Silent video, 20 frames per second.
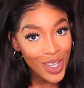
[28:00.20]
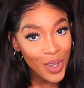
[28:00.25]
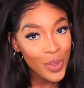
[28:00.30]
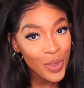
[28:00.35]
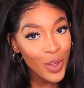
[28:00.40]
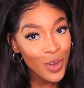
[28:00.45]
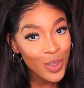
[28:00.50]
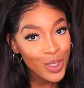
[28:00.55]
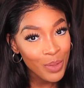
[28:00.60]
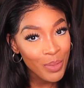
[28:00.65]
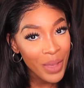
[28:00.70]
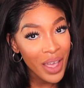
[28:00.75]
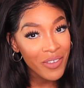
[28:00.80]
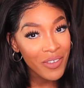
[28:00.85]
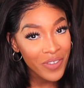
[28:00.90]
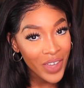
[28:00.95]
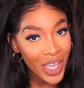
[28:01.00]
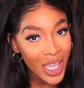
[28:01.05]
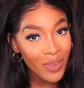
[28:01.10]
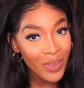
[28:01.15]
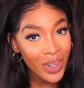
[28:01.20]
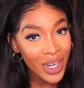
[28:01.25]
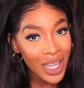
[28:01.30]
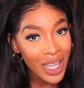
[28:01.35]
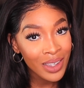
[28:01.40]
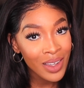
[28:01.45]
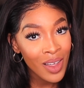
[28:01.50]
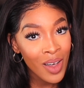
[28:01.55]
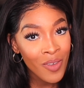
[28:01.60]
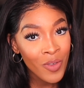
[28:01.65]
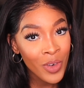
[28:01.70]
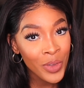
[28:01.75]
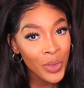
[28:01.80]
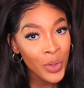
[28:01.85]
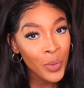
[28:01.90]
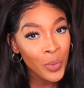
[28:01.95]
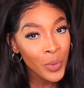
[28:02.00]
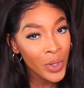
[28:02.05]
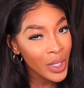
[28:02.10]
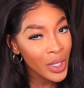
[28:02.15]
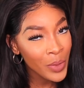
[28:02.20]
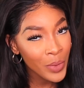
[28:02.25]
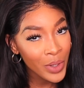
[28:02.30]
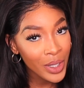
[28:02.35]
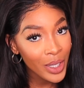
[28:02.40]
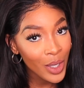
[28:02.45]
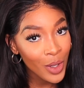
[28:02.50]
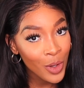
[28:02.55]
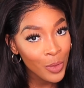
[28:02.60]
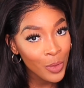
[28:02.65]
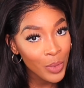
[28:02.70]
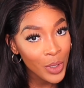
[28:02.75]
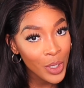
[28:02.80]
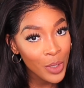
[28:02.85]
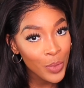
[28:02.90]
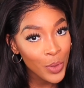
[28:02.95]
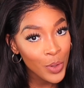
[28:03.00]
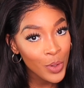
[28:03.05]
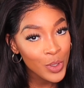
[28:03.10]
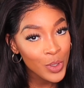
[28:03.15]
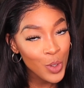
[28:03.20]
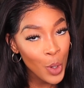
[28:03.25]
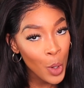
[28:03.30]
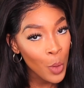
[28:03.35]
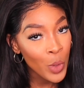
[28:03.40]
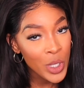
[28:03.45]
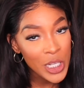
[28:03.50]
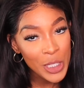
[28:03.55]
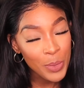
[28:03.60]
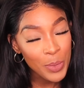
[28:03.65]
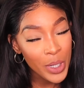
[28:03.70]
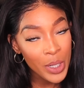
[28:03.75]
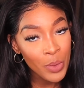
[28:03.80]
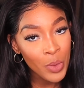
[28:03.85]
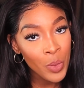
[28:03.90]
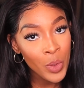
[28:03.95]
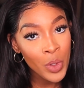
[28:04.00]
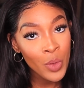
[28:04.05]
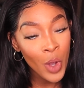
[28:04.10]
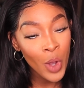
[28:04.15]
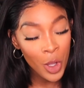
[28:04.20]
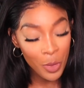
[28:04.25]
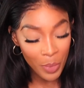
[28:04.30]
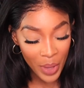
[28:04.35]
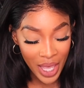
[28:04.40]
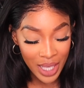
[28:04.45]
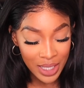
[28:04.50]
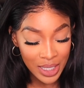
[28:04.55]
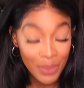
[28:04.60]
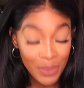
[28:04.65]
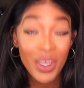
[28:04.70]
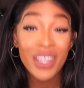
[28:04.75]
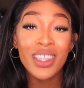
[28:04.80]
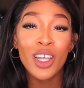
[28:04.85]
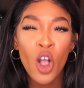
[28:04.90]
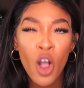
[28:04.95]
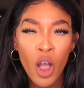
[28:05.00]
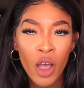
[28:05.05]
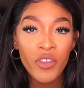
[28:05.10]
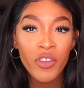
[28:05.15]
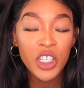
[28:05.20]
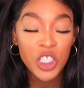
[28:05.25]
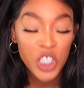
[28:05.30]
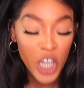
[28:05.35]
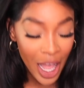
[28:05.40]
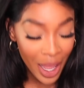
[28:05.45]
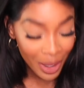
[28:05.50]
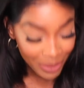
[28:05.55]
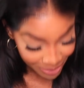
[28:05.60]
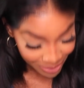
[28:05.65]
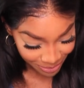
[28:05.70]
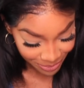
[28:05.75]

Oh, those are my favorite. I love when the really, really old people start whispering when we walk past them at the coffee shop.